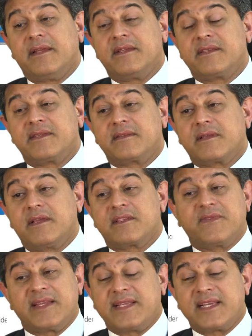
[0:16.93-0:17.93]
is
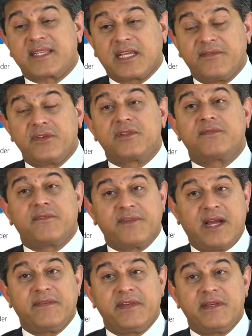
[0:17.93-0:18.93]
fantastic. I've used it for
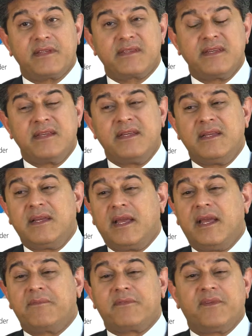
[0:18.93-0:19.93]
5 years.
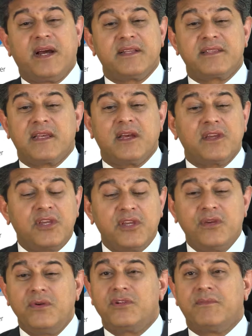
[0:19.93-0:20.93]
It provides a
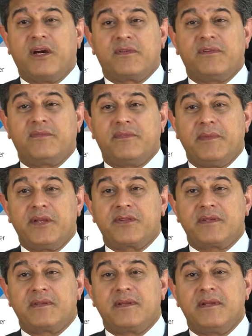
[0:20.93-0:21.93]
huge amount of
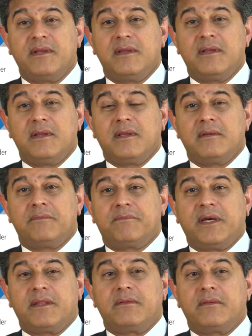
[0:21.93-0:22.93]
information,
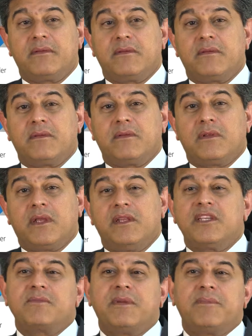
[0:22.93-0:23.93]
but it
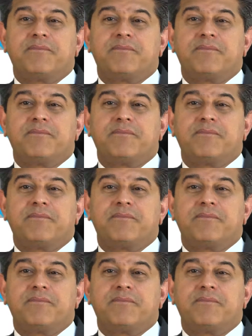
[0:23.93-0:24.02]
needs to be